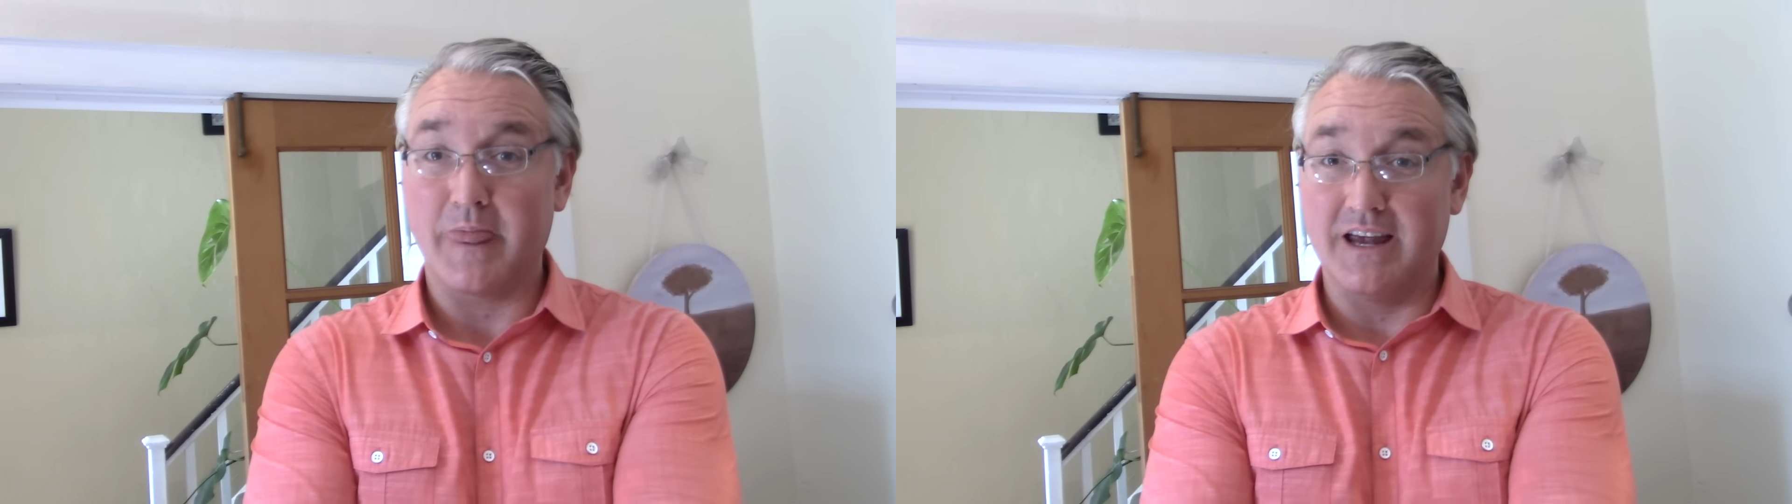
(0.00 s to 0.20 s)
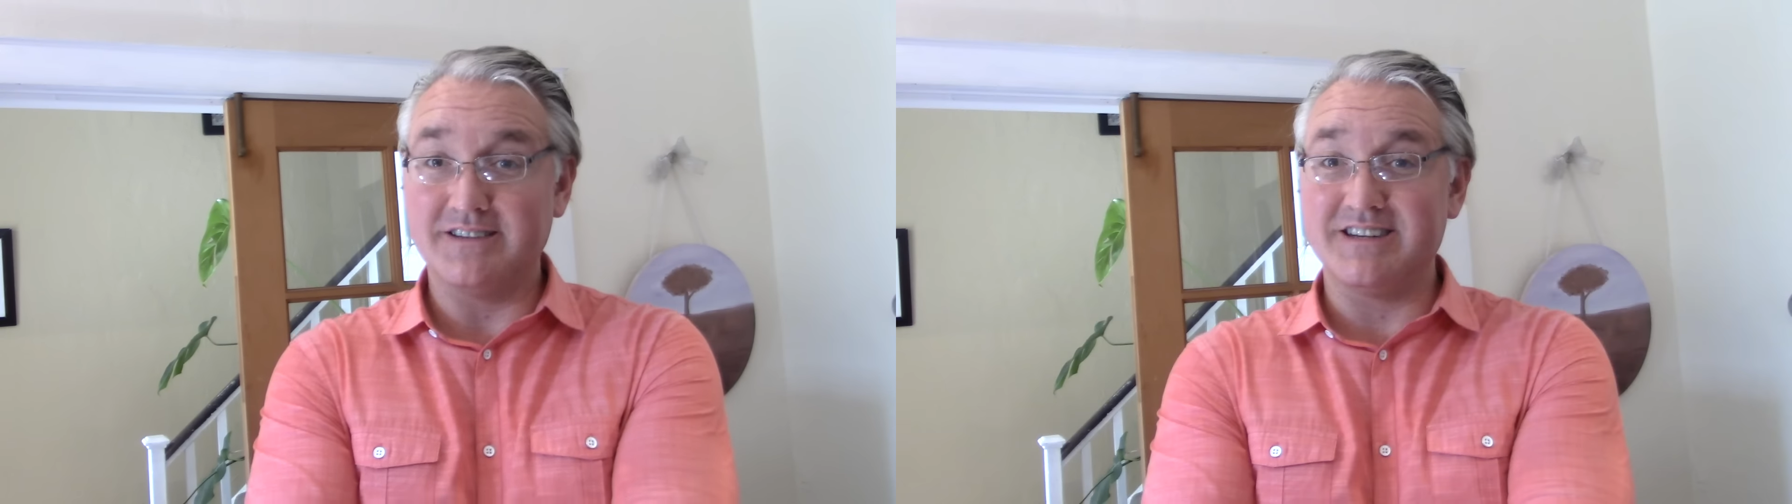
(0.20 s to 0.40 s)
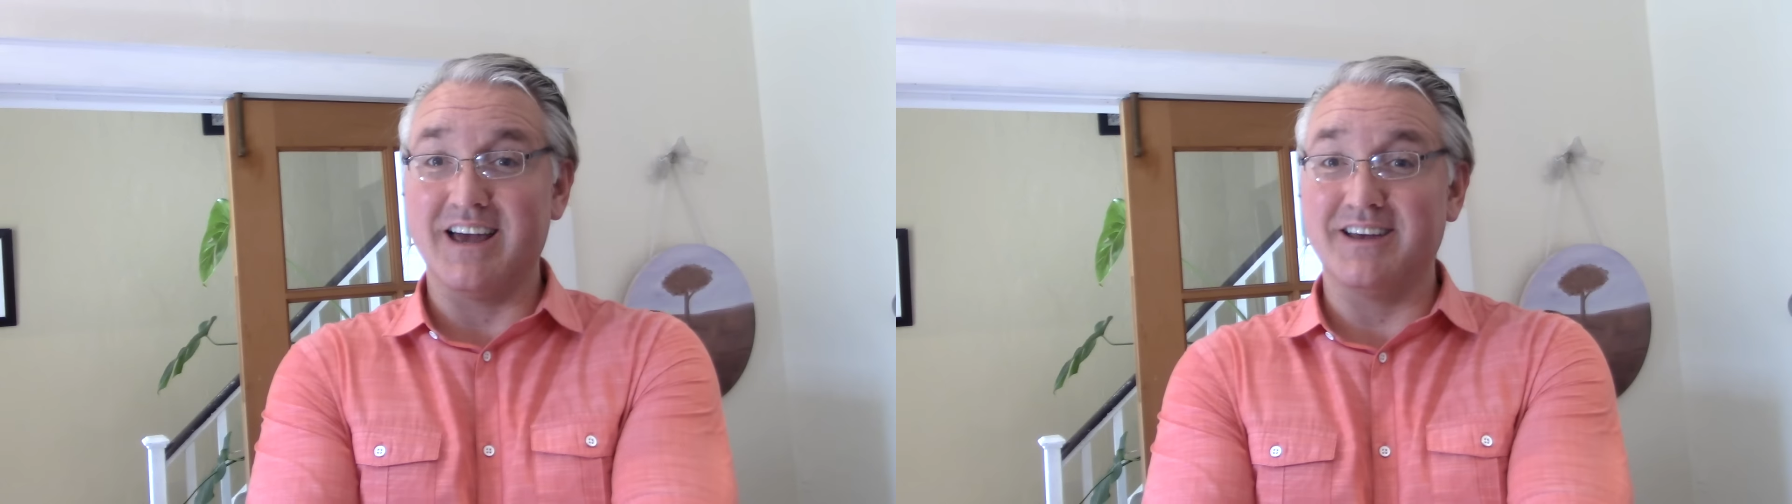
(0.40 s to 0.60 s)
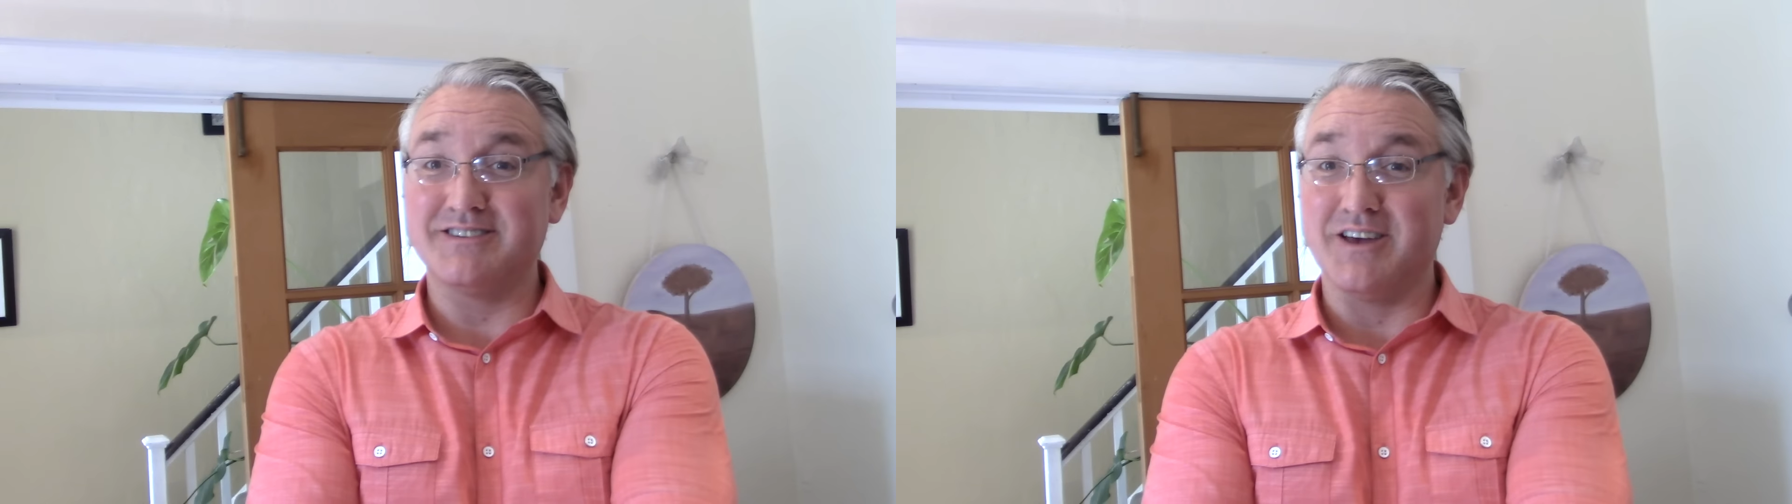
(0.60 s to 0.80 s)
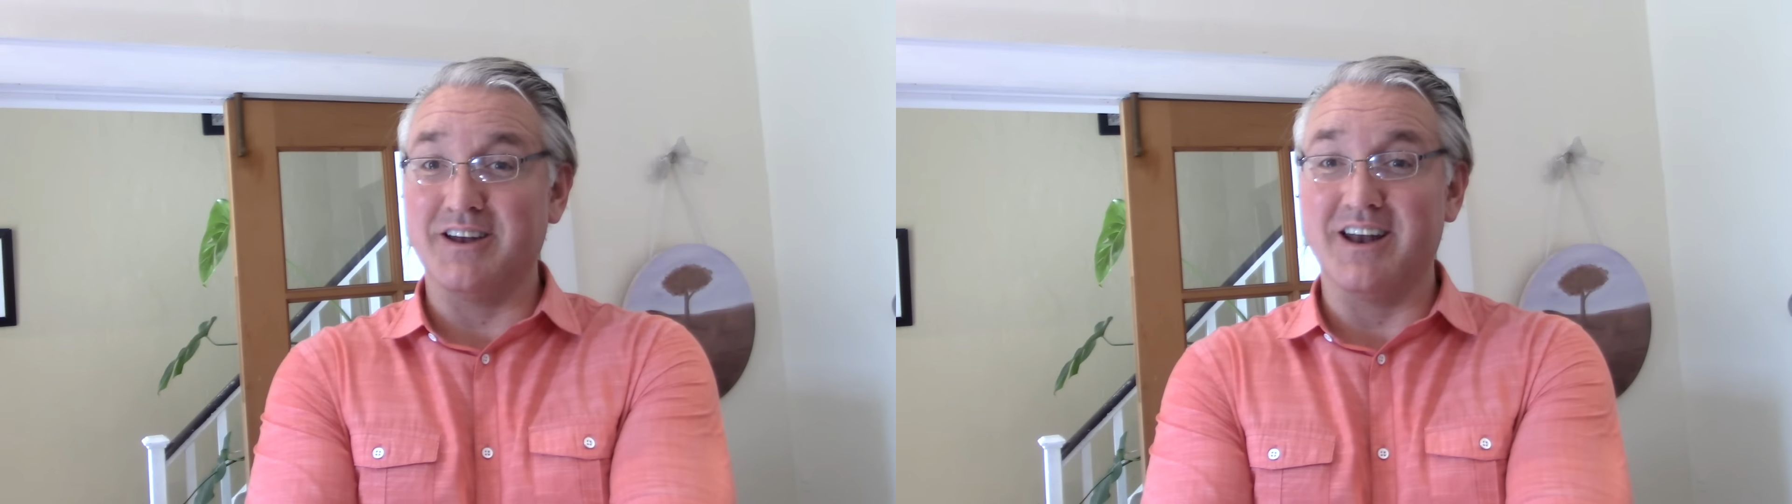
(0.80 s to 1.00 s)
it's, it's,
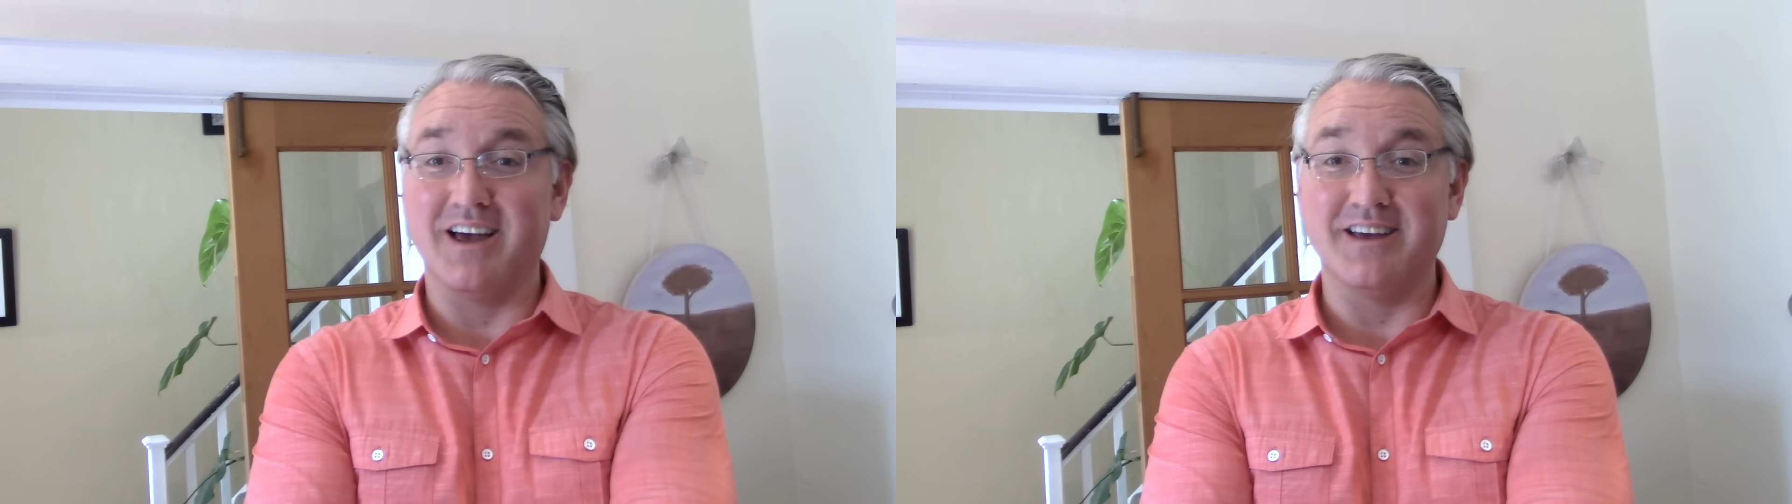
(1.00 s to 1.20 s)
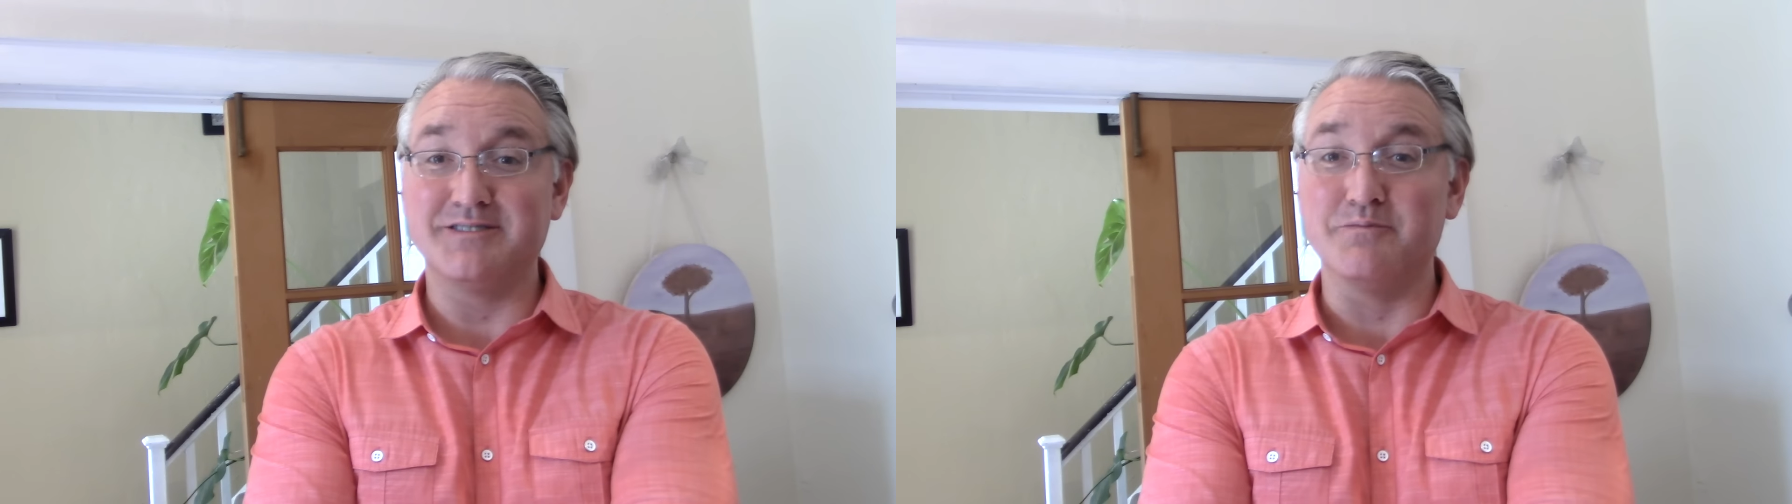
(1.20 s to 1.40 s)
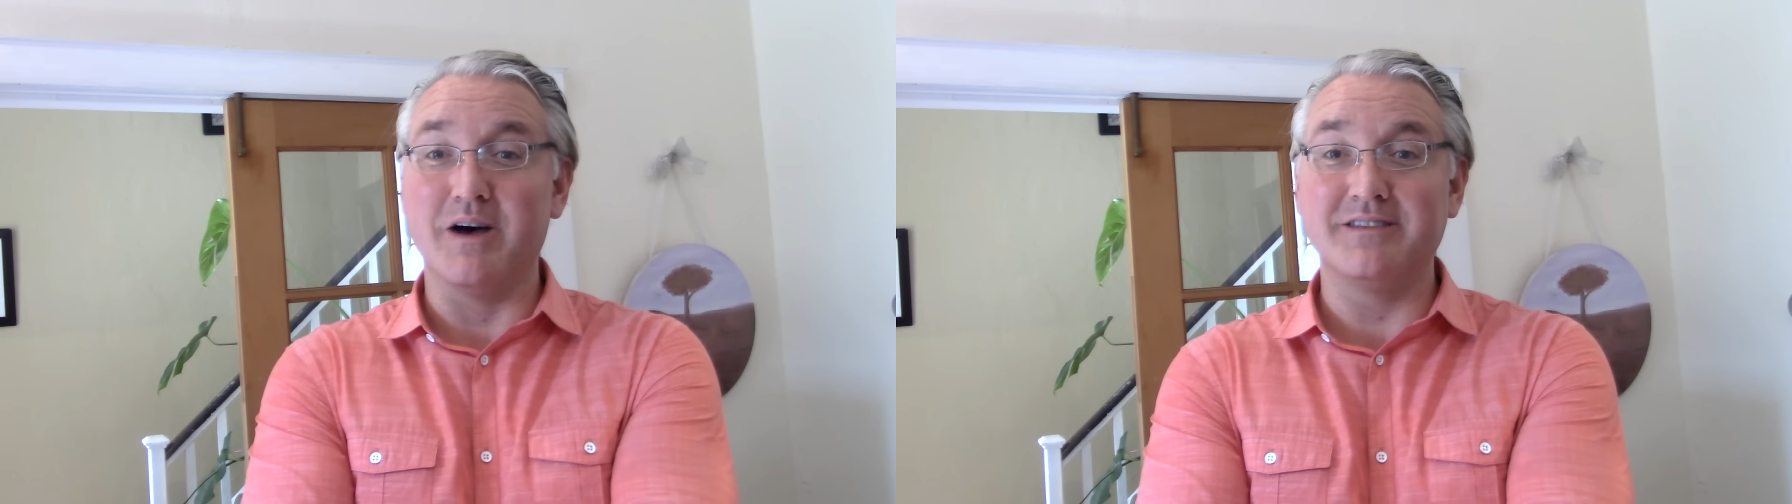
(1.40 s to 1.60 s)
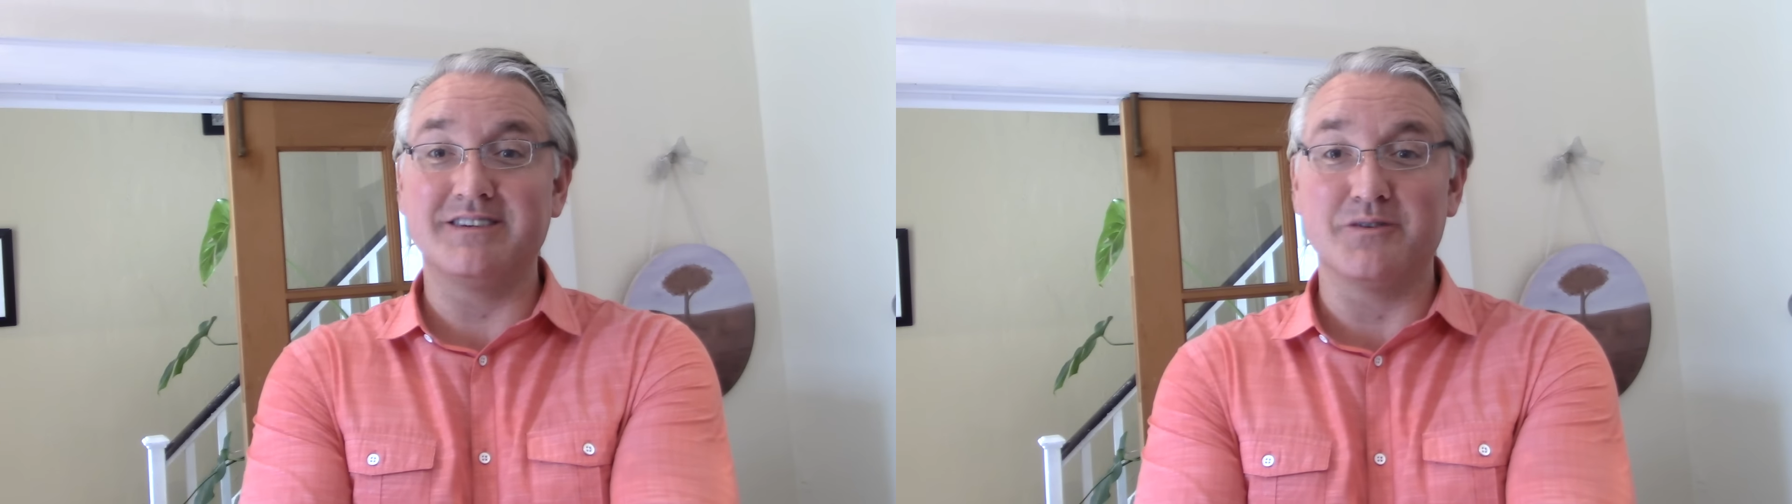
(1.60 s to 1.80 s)
it's months